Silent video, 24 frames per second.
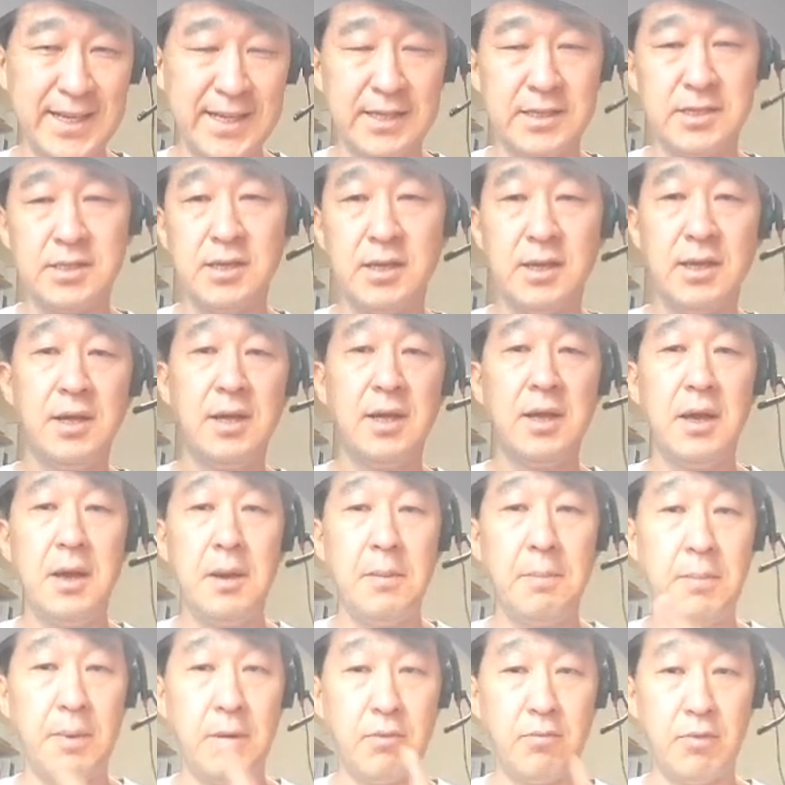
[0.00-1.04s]
it.
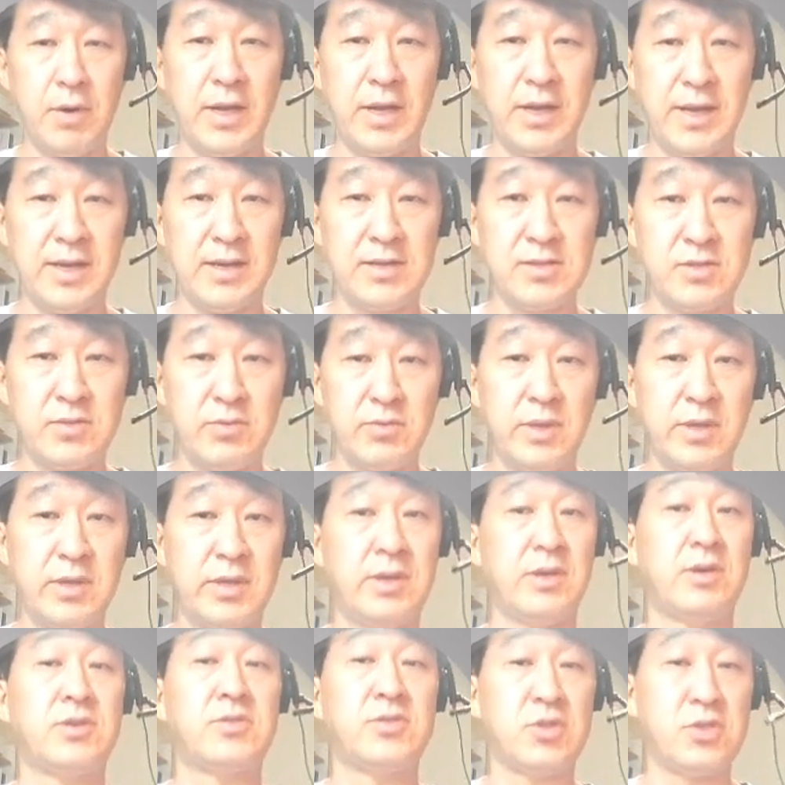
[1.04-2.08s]
But right next to it,
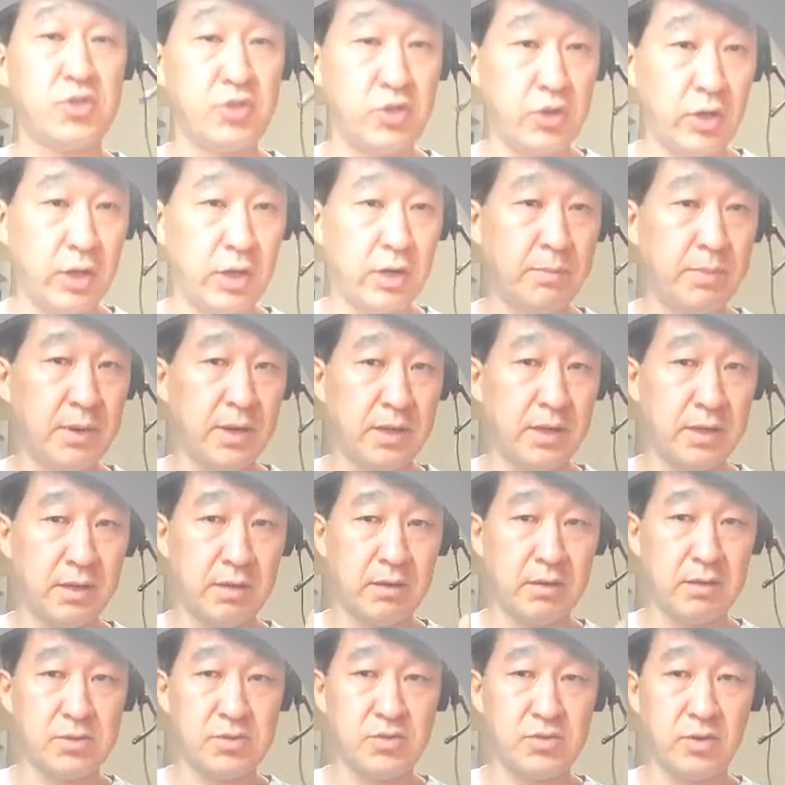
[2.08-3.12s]
there's a share
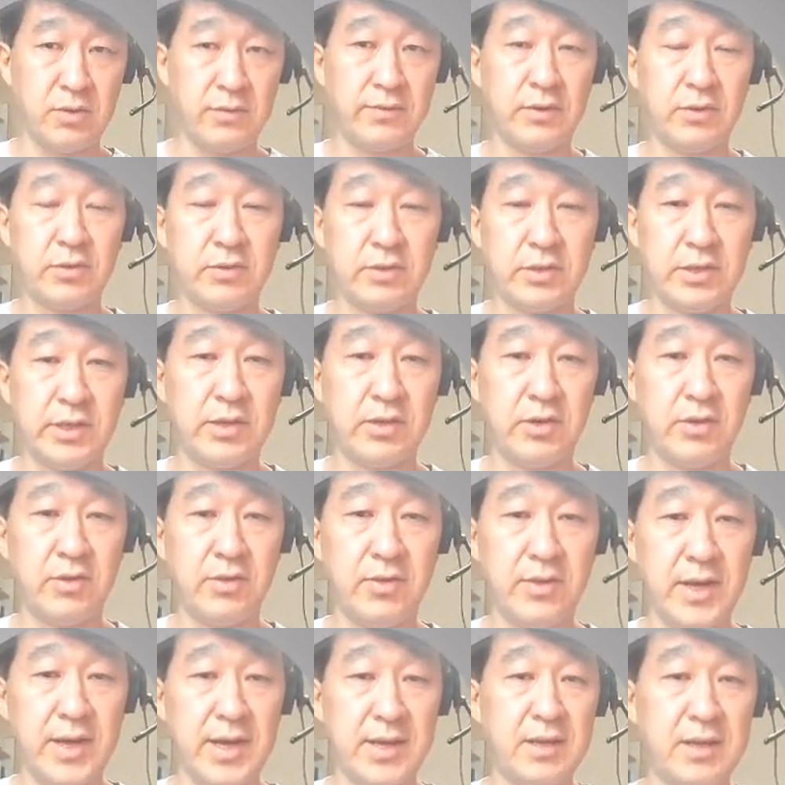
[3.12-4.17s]
button. So if you click
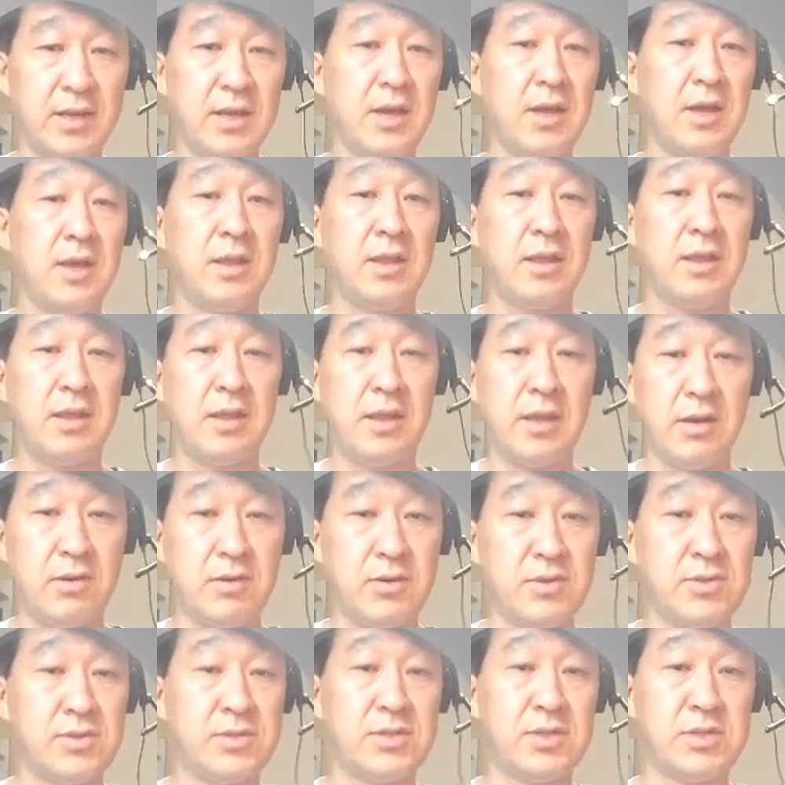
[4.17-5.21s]
on that, there
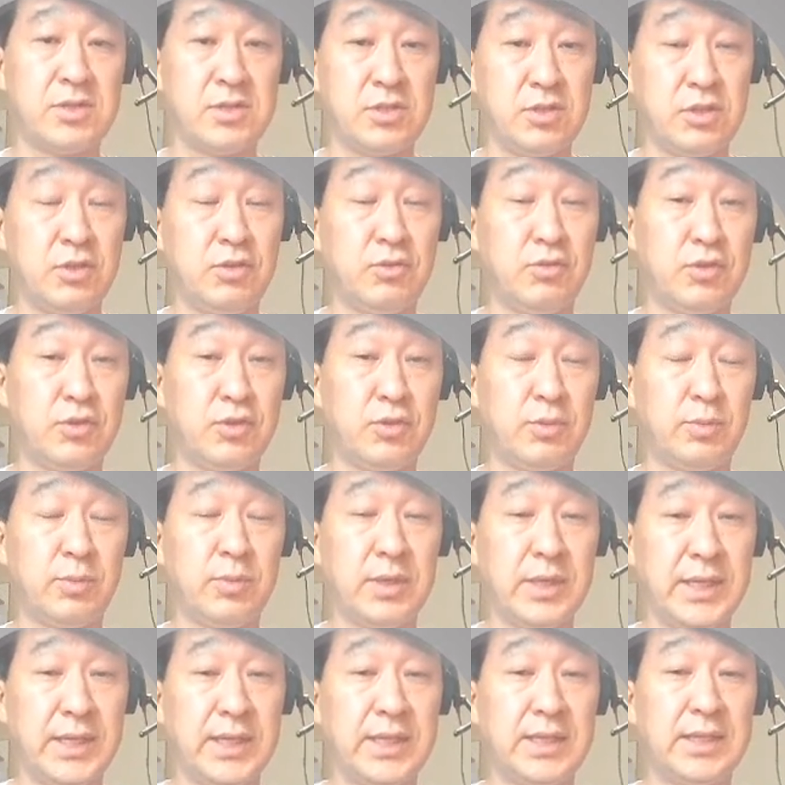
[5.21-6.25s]
is this YouTube
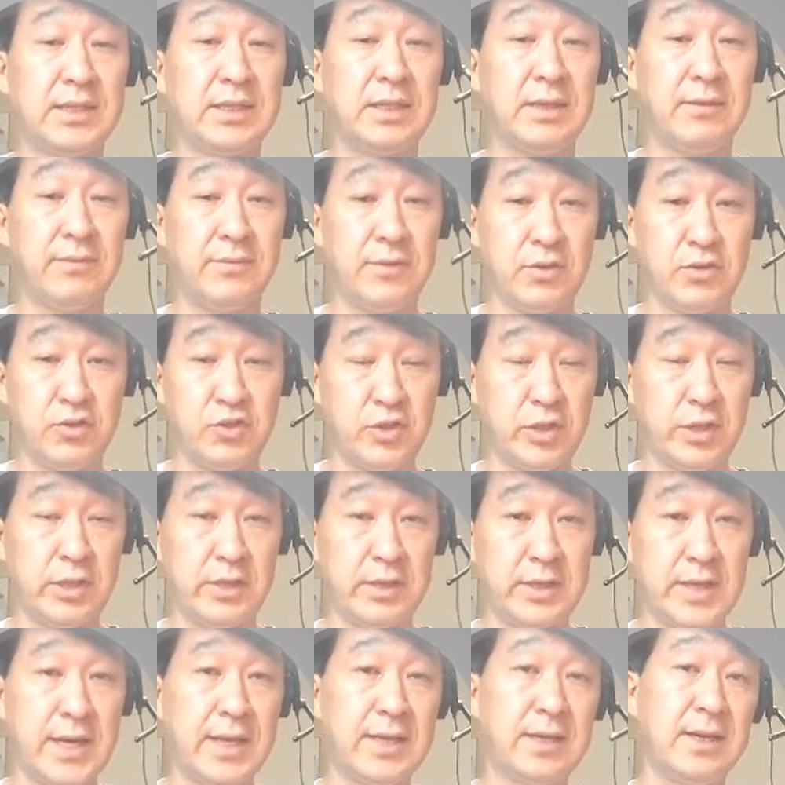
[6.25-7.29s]
link. If you share
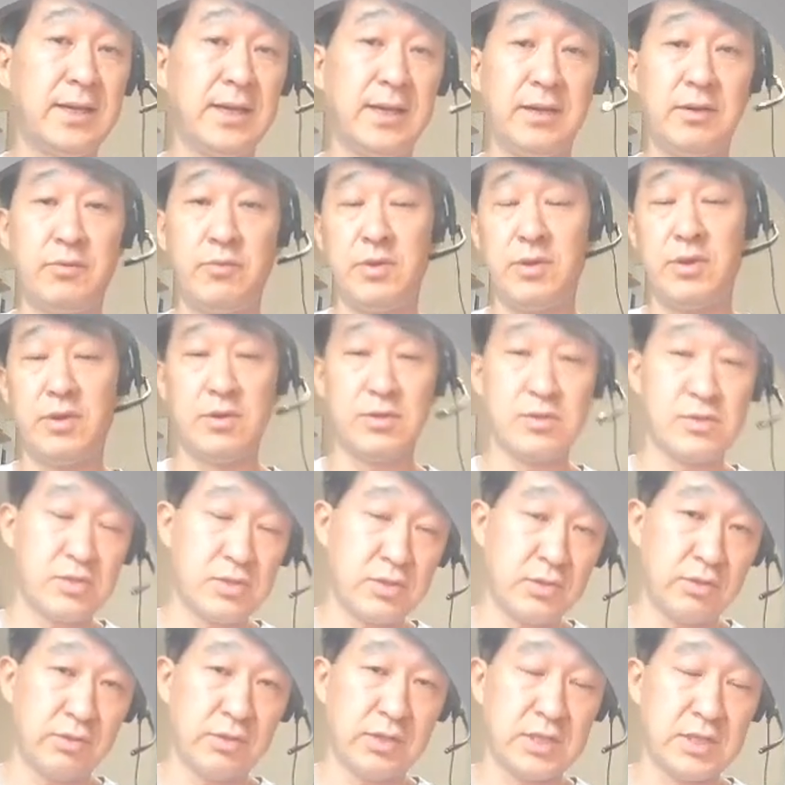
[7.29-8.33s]
that link with your
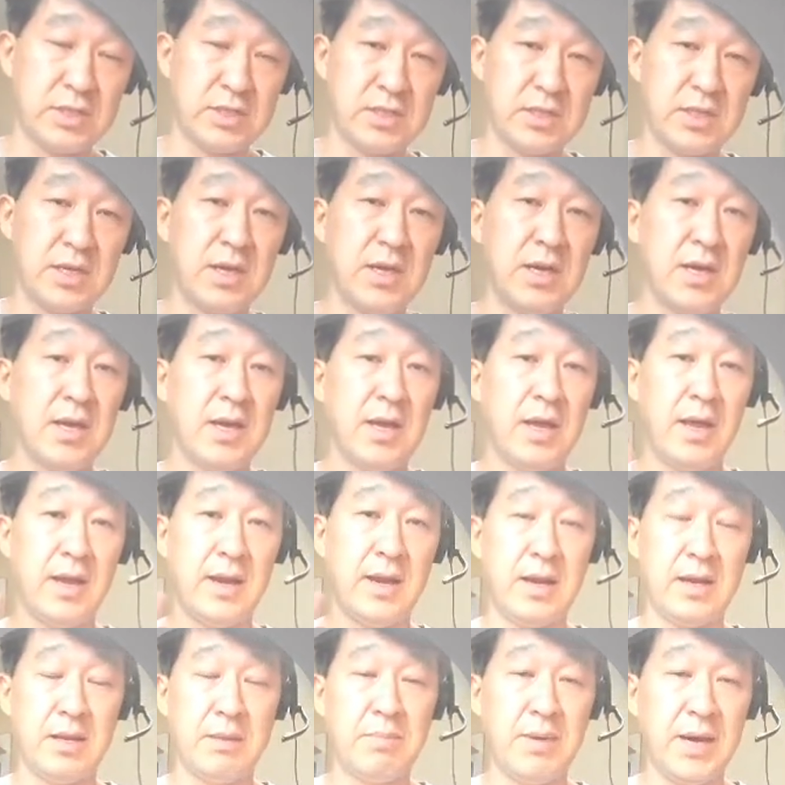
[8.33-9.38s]
students, and
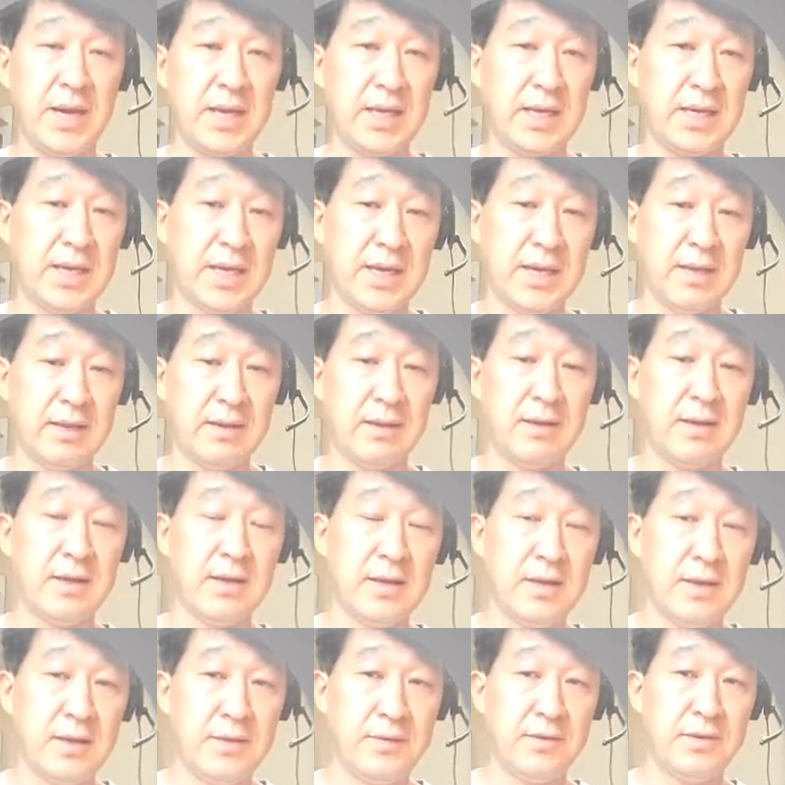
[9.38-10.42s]
anybody can,
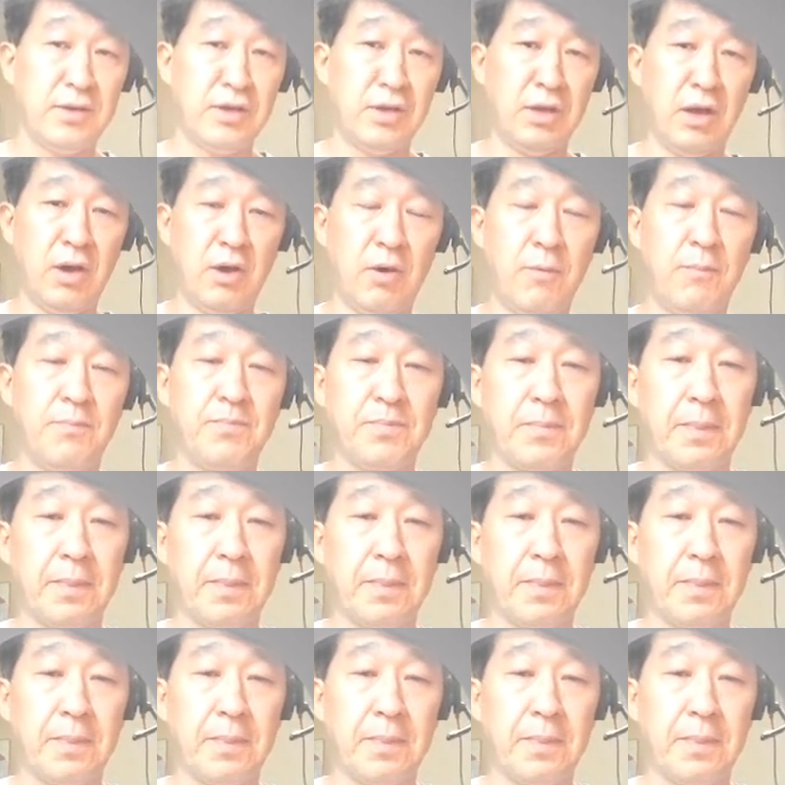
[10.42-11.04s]
you know,